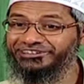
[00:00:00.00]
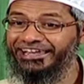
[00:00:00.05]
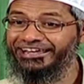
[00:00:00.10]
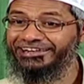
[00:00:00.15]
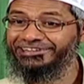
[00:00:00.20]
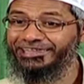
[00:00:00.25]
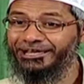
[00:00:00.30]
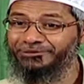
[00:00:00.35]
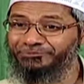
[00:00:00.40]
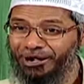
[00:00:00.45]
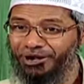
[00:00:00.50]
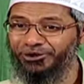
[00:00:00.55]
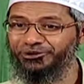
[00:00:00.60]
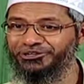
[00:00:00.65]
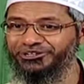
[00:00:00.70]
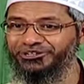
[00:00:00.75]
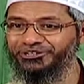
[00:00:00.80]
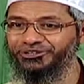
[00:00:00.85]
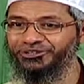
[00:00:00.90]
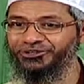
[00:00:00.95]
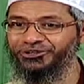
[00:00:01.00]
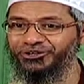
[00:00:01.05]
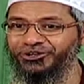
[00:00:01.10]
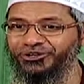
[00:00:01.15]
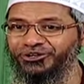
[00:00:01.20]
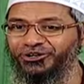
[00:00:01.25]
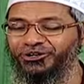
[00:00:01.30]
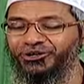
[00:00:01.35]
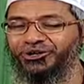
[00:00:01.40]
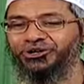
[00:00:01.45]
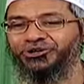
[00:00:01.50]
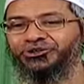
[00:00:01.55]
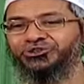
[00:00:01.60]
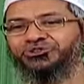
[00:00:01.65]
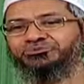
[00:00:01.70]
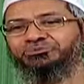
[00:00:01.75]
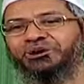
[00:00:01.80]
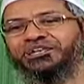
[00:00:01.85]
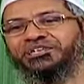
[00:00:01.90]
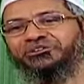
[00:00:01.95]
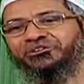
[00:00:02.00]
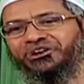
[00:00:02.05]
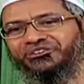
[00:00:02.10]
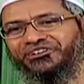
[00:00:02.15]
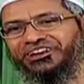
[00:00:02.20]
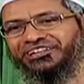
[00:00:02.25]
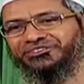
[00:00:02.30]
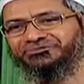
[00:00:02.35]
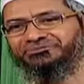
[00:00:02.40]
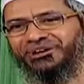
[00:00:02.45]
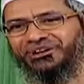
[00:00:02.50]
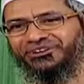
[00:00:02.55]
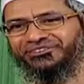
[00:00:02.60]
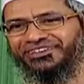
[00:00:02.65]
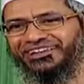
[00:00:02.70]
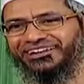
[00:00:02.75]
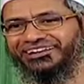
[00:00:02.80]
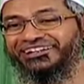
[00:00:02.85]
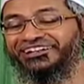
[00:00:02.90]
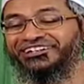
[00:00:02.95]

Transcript: send them out to spread the word of Allah subhanahu wa ta'ala.